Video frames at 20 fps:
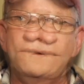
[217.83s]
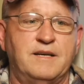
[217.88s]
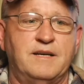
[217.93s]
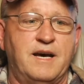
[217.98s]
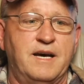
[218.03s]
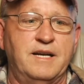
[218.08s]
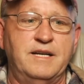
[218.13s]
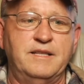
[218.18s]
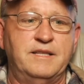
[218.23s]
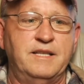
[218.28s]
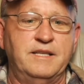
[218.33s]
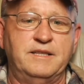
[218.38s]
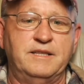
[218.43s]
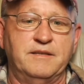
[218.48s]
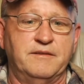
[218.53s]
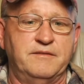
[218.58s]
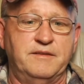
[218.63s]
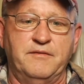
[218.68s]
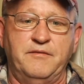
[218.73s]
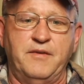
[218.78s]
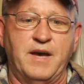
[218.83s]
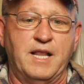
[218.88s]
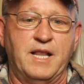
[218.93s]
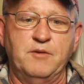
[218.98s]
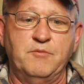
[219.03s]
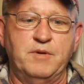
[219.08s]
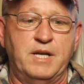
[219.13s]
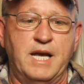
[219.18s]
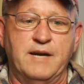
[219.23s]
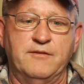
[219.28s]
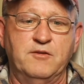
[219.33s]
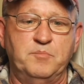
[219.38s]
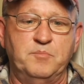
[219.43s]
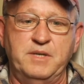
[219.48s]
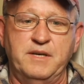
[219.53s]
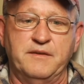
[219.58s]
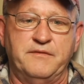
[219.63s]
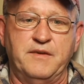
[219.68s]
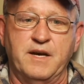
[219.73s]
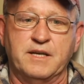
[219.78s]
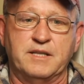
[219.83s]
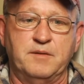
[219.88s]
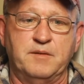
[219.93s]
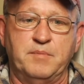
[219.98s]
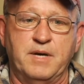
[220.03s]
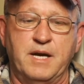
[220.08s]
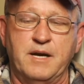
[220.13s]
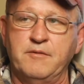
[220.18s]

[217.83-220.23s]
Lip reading: I didn't think that the valley would ever be affected by